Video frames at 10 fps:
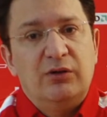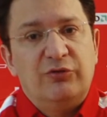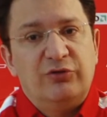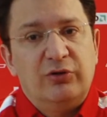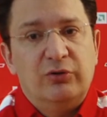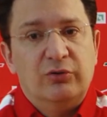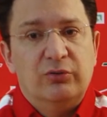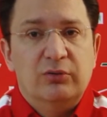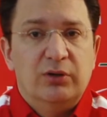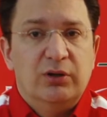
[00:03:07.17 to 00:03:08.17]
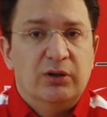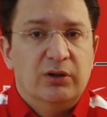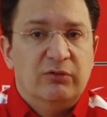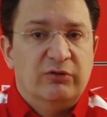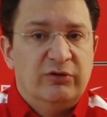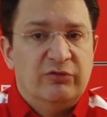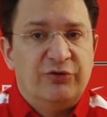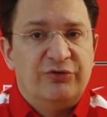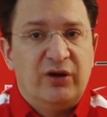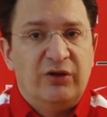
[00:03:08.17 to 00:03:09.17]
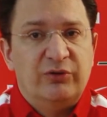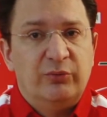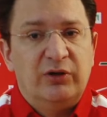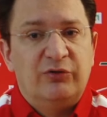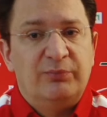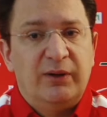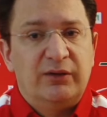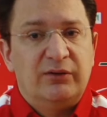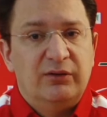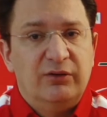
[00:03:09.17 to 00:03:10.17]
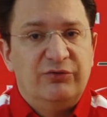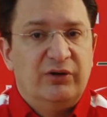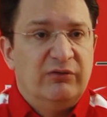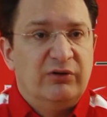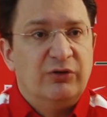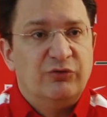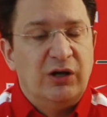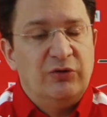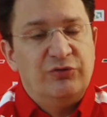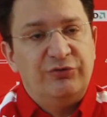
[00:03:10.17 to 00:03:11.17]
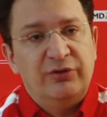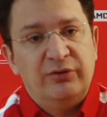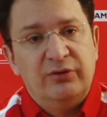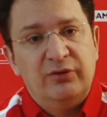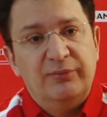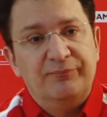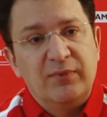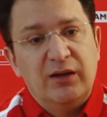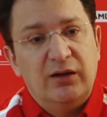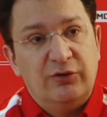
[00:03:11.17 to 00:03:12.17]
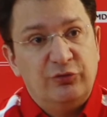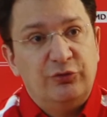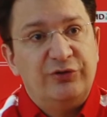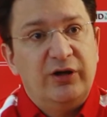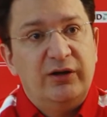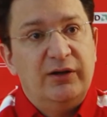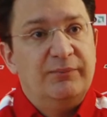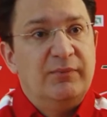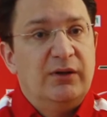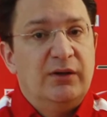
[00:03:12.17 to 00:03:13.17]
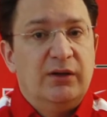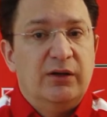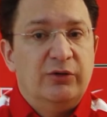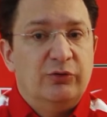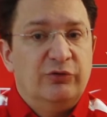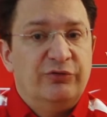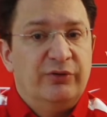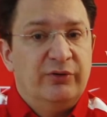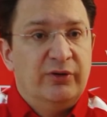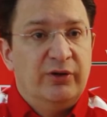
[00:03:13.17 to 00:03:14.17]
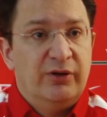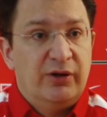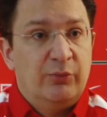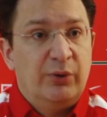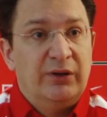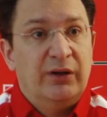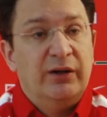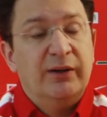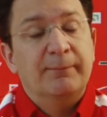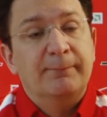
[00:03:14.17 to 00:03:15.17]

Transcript: So for the first race I would expect significant changes in the exhaust area and also in the rear wing area.